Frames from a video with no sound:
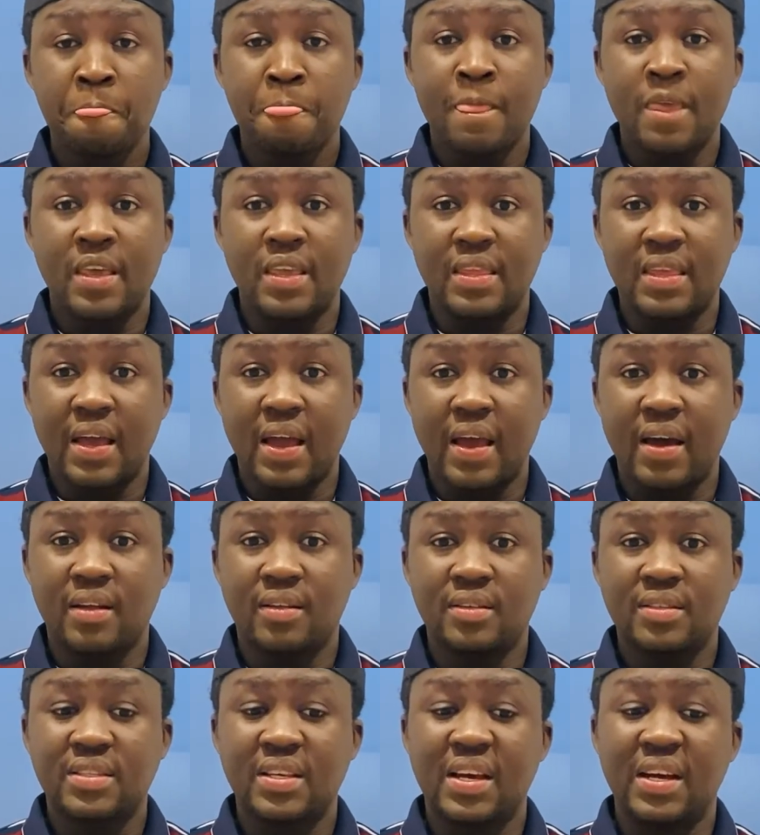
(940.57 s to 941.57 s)
in
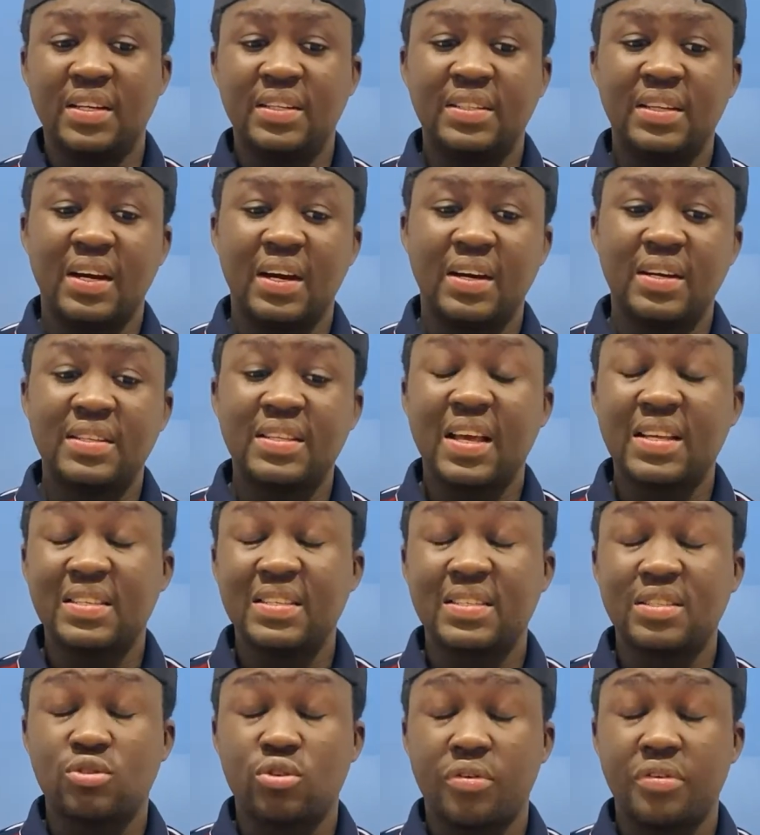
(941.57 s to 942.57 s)
IELTS, and that
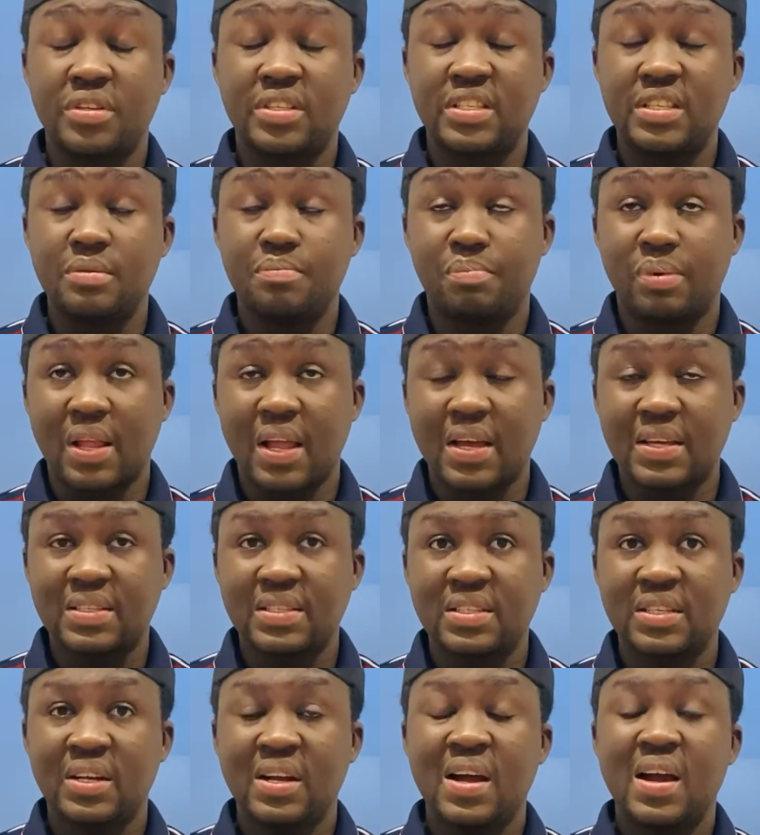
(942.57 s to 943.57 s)
is C
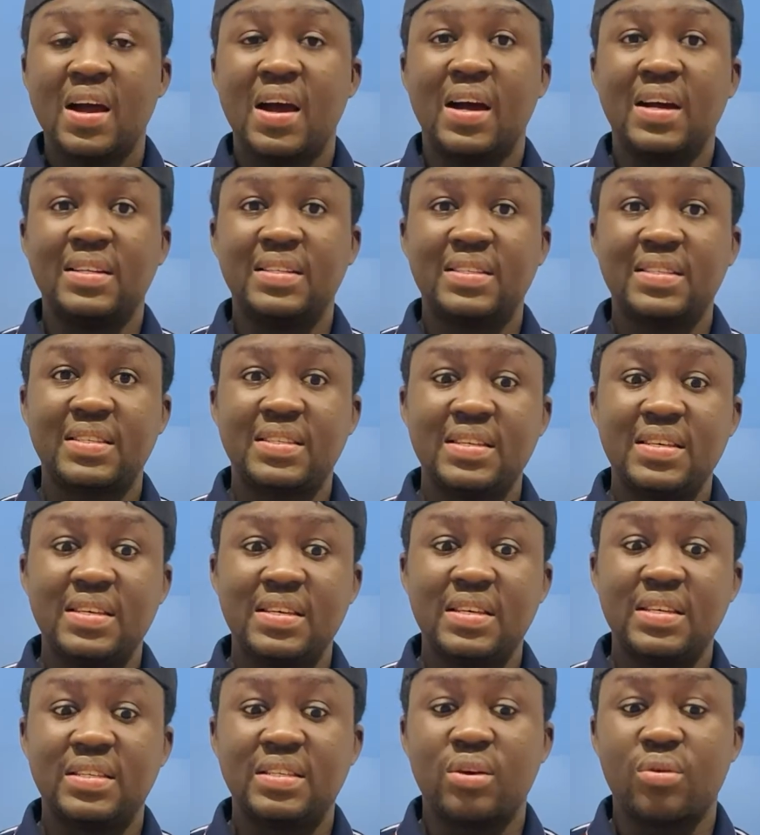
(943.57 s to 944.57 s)
plus, and C
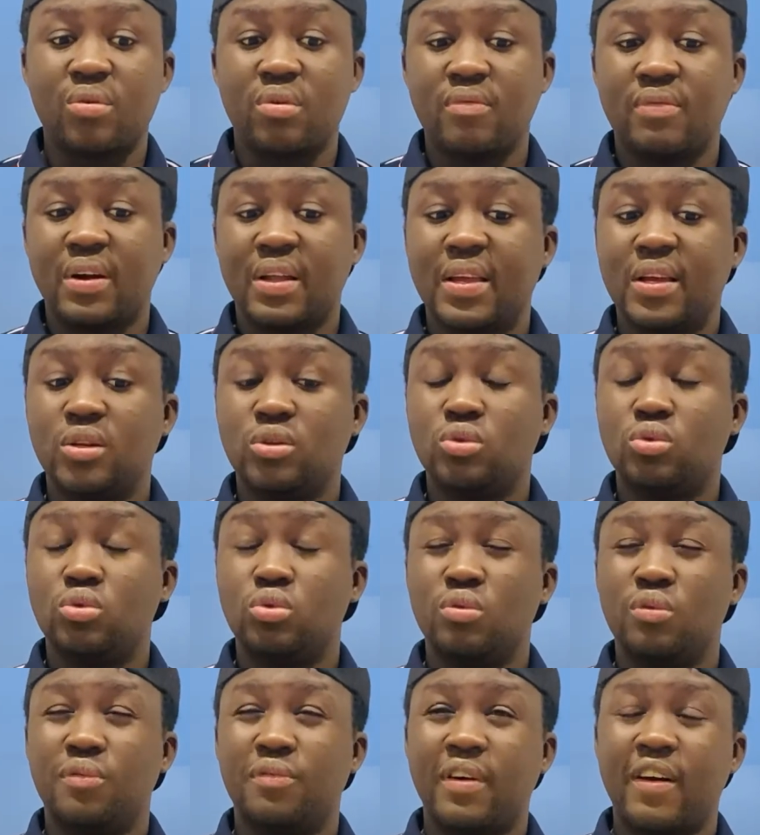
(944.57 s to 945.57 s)
is equivalent
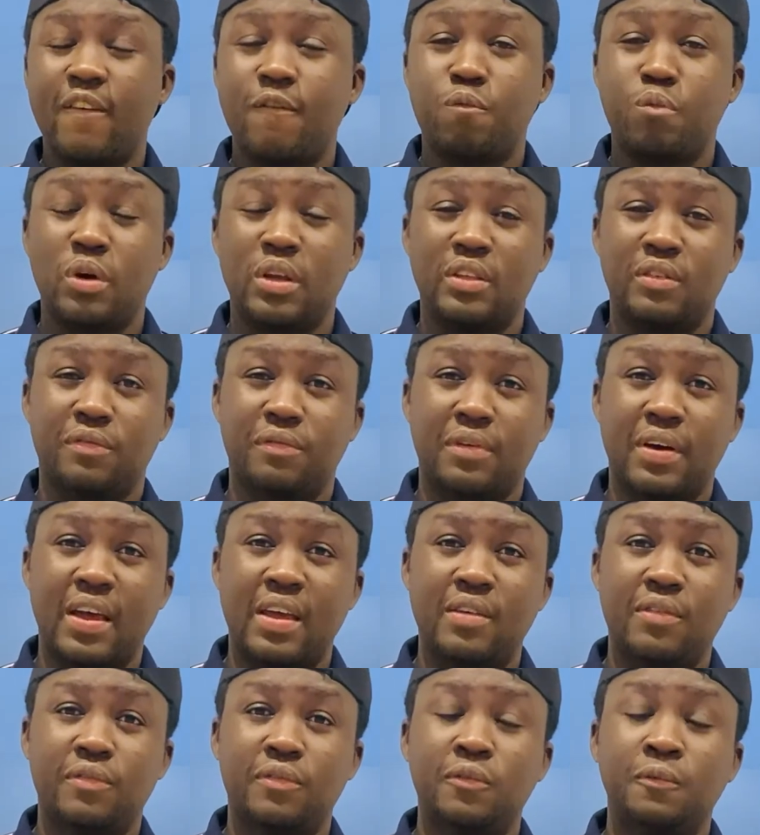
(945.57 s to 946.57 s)
to
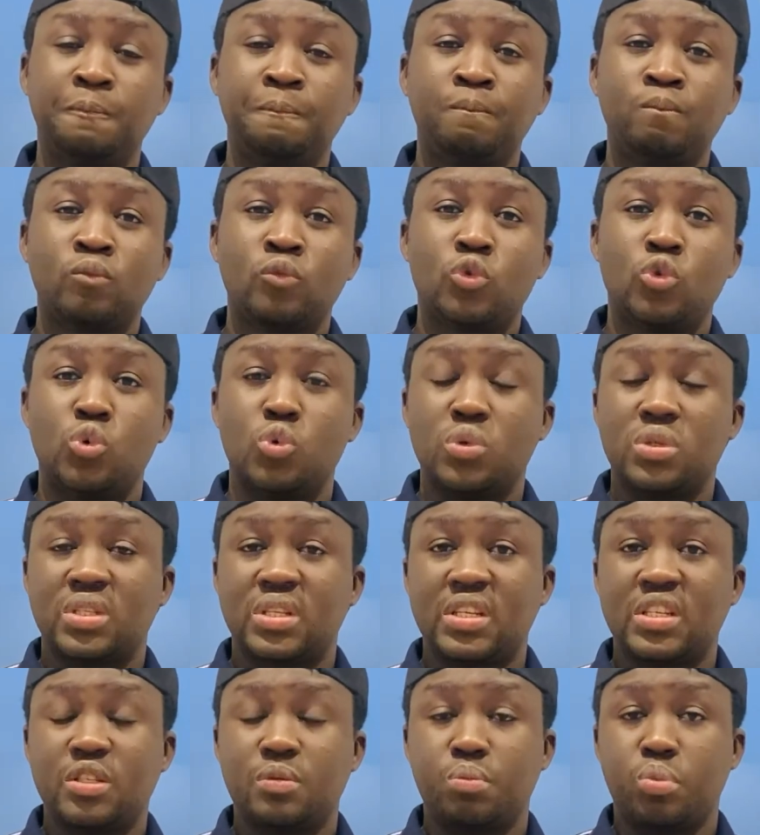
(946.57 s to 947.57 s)
5.5 to
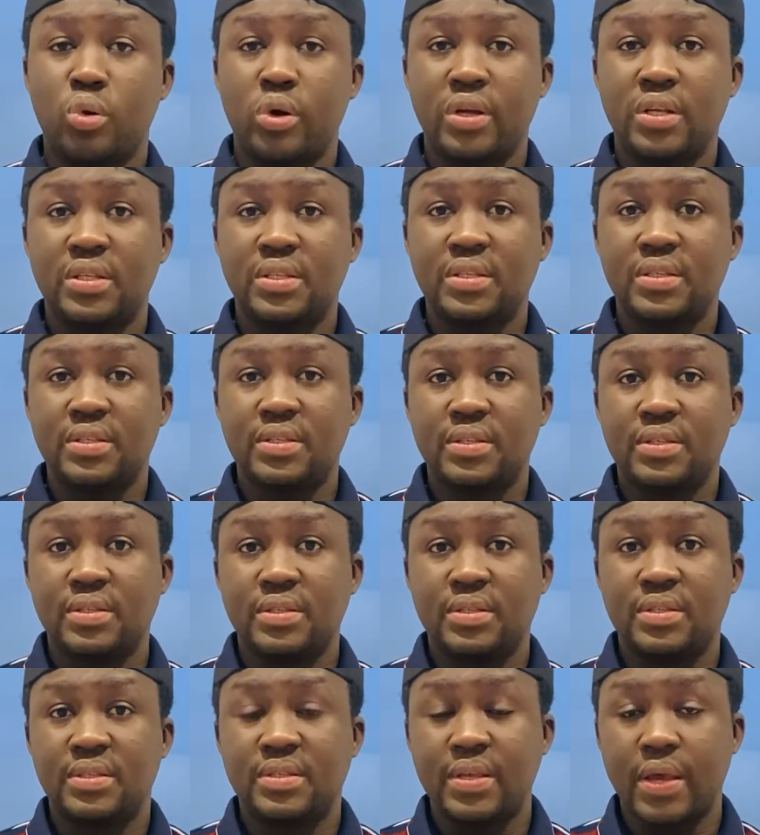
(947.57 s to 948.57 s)

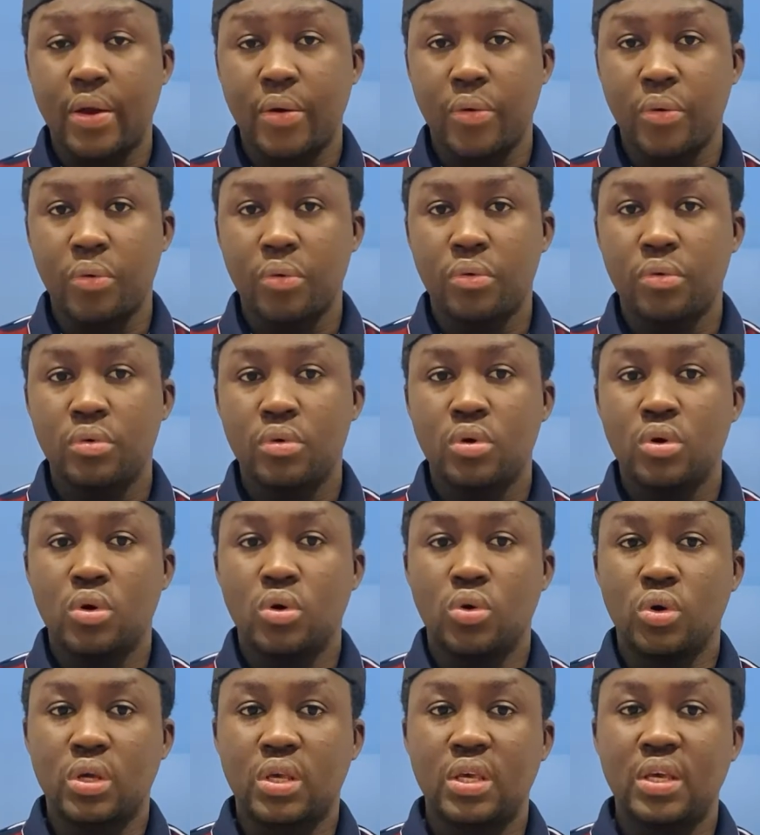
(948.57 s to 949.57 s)
6.0.
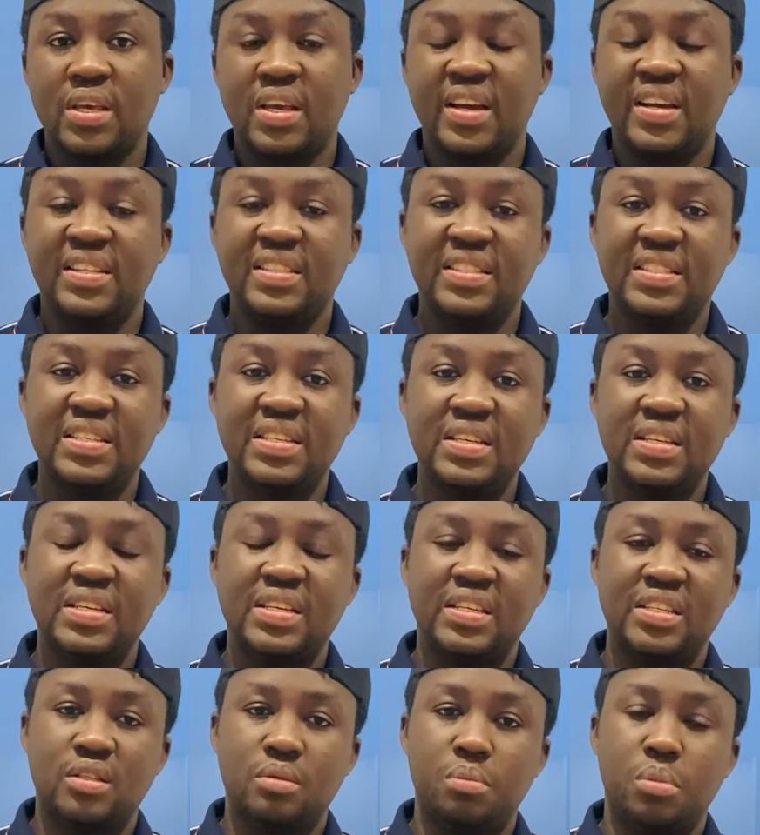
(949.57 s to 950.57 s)
Okay, and D
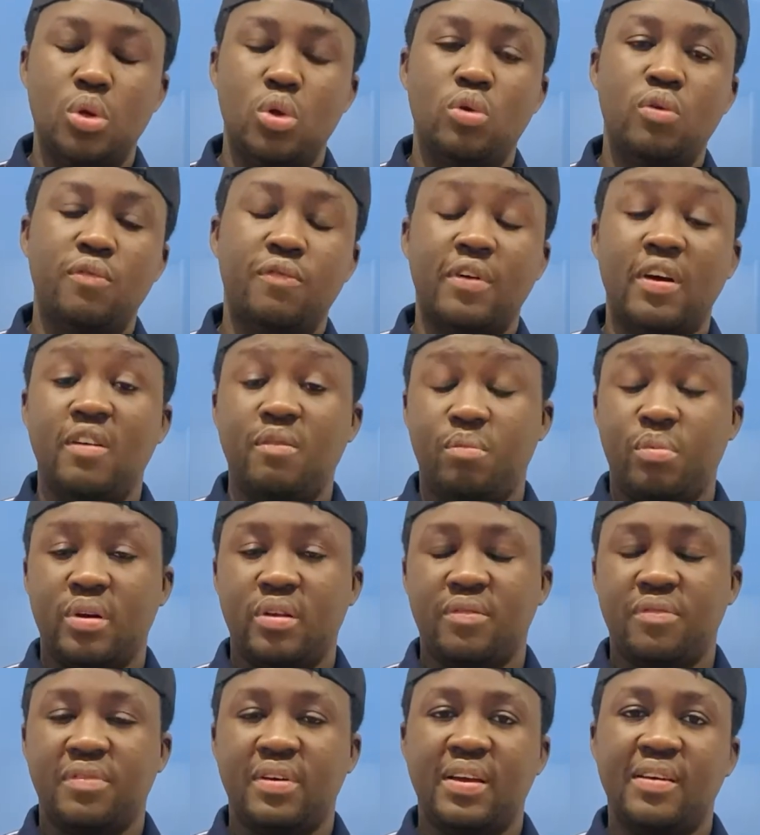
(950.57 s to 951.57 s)
is below
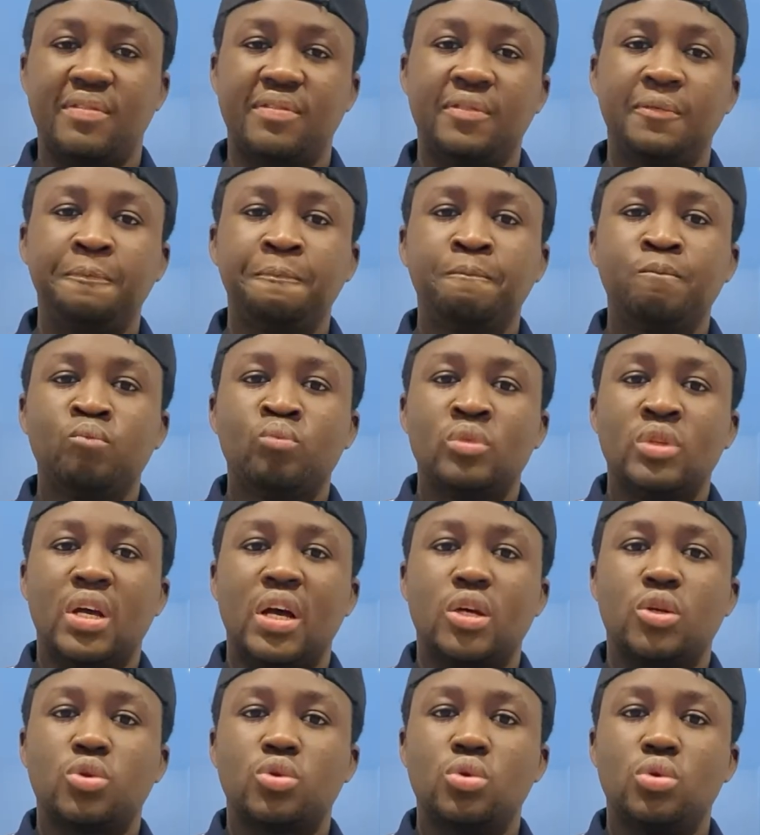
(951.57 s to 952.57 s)

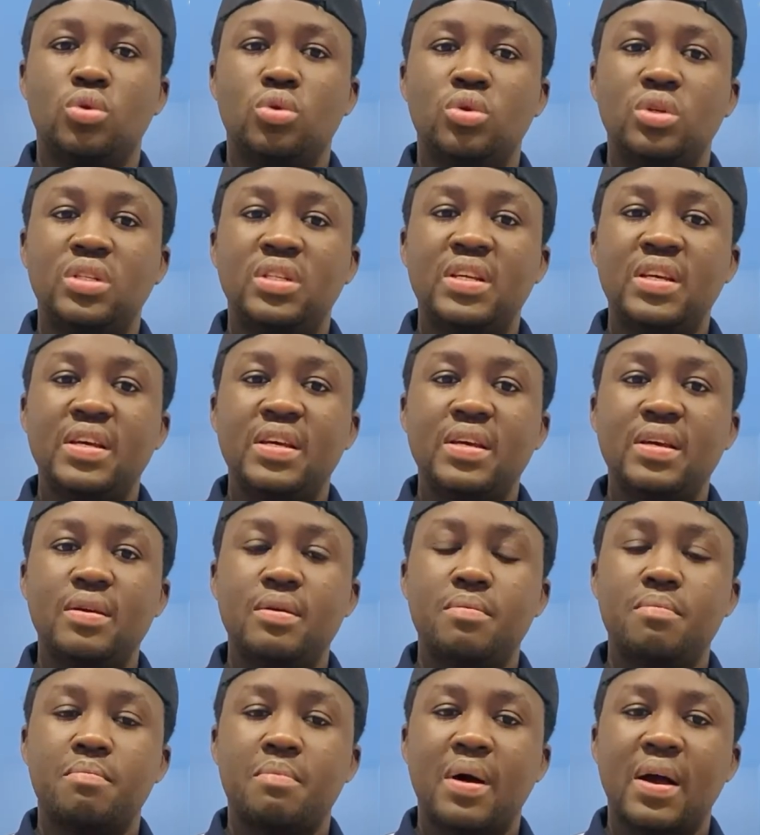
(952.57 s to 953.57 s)
5.5. So
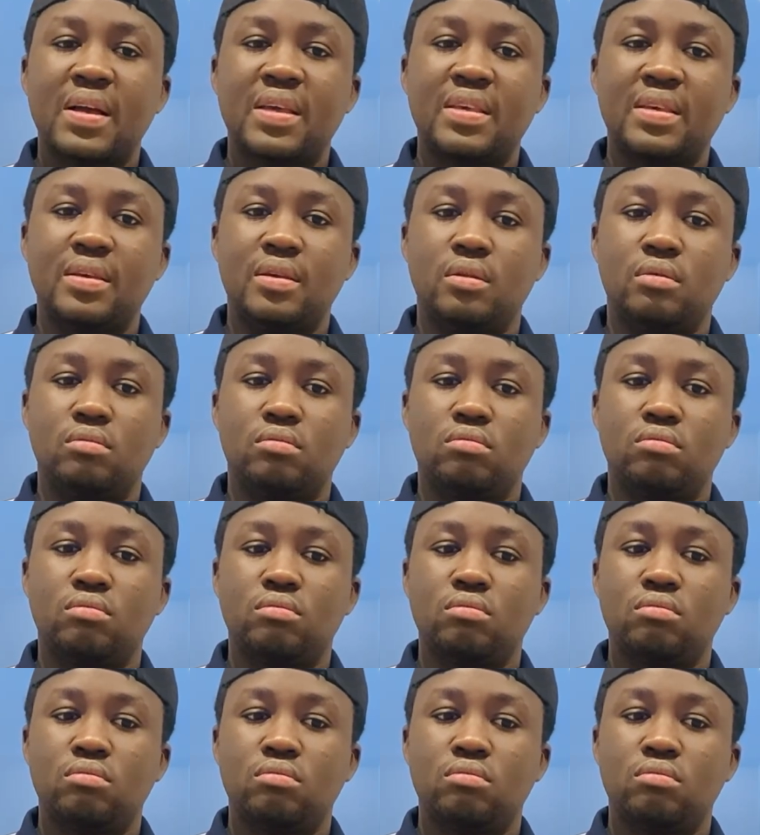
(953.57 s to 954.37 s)
they mark in